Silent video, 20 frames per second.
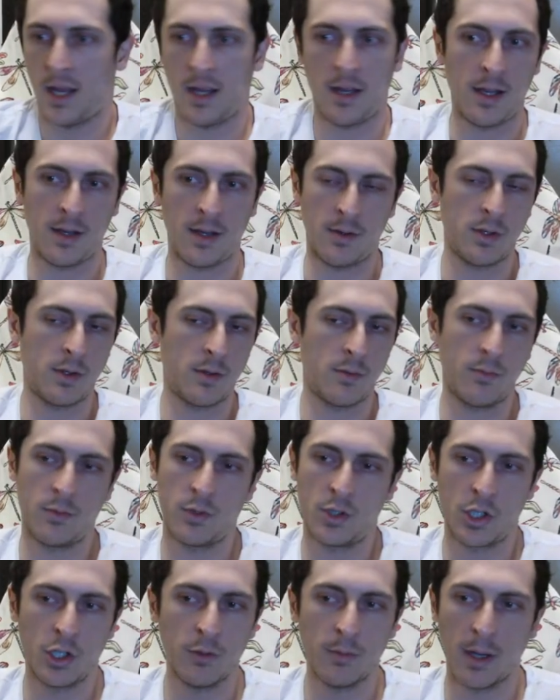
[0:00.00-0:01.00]
and
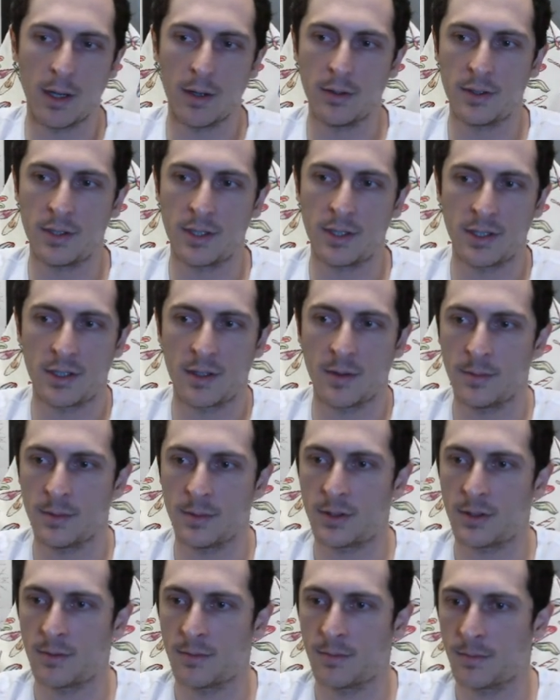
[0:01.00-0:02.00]
2-mode
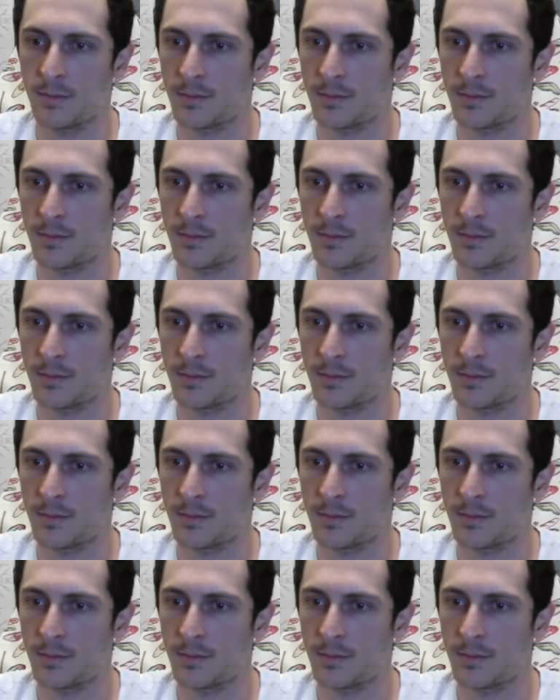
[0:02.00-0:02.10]
systems.